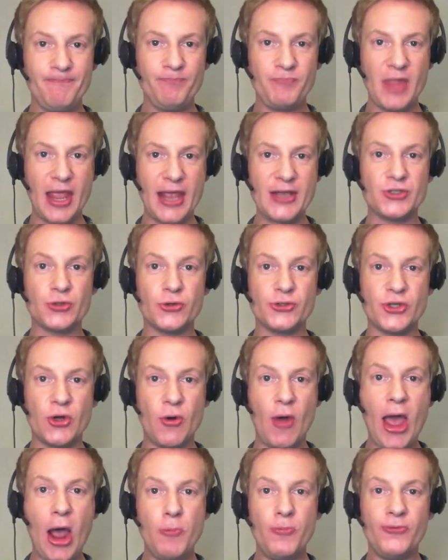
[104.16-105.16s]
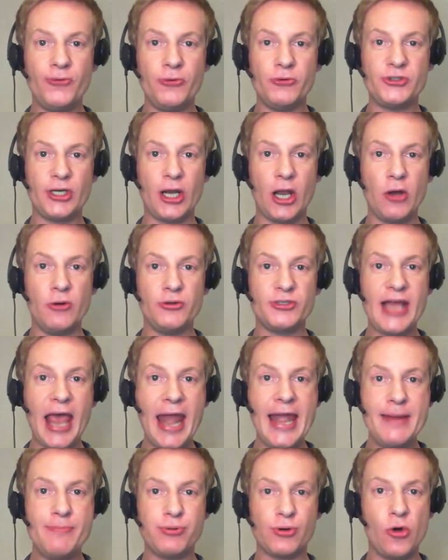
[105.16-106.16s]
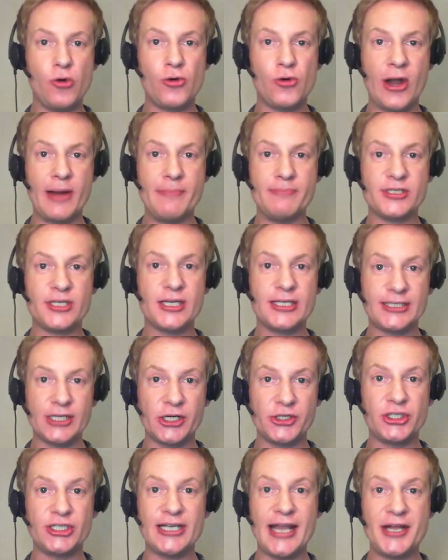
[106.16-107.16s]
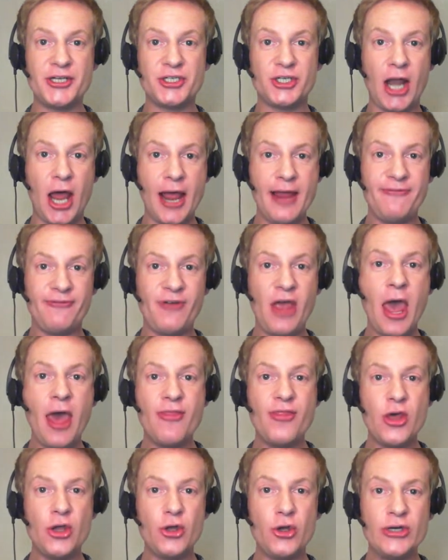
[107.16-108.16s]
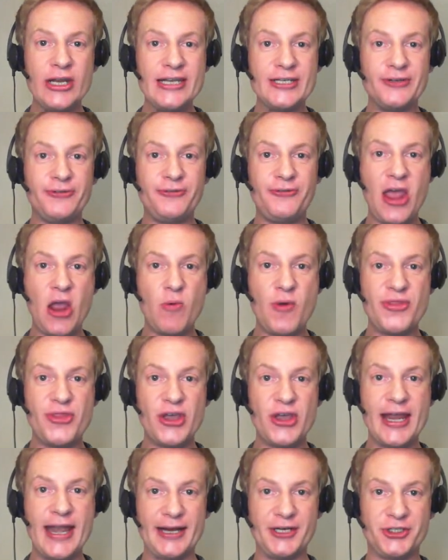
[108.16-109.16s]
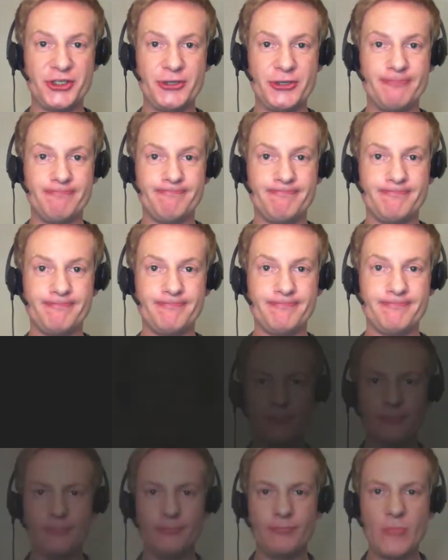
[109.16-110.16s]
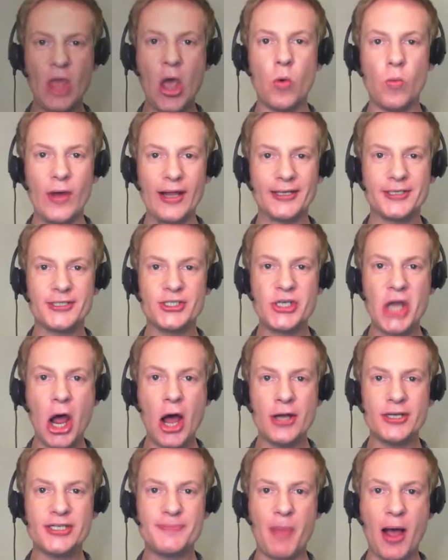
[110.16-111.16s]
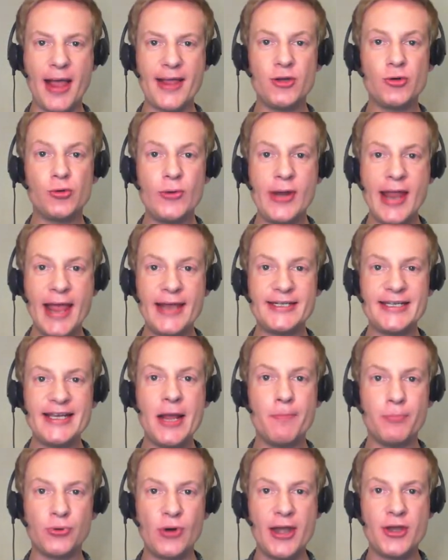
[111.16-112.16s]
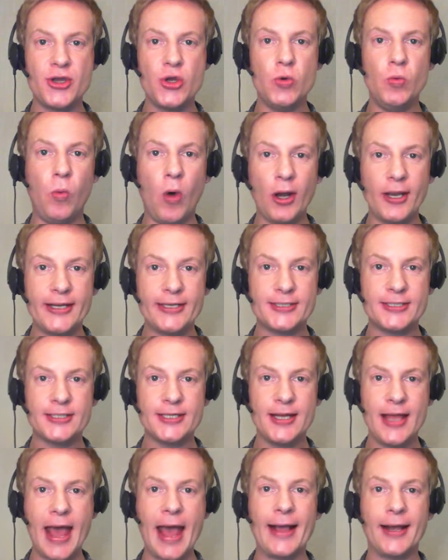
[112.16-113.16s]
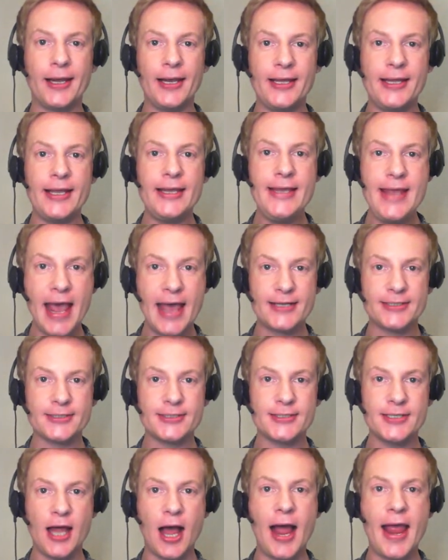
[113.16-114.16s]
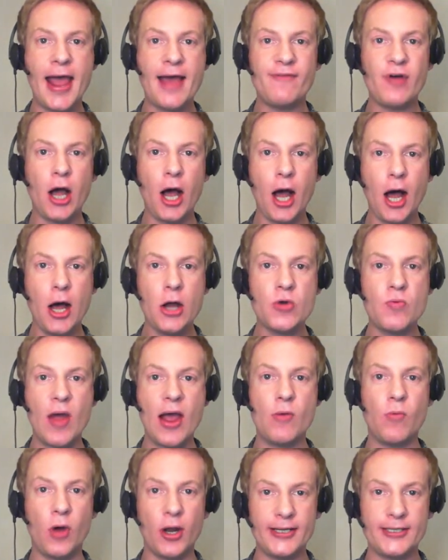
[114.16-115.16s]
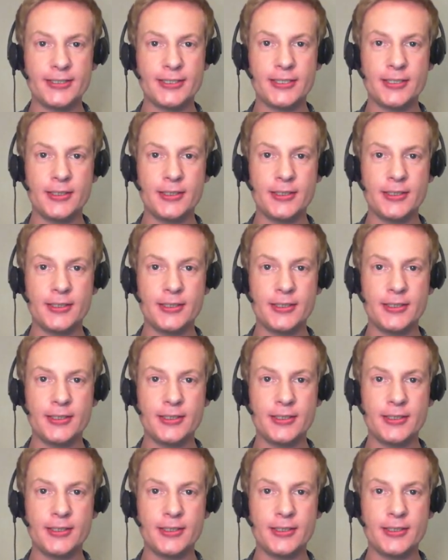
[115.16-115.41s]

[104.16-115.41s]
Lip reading: It's also helpful to close any programs such as Ledger Live that could interfere with the connection. We'll start by creating a brand new wallet and clicking Yes, I have a hardware wallet.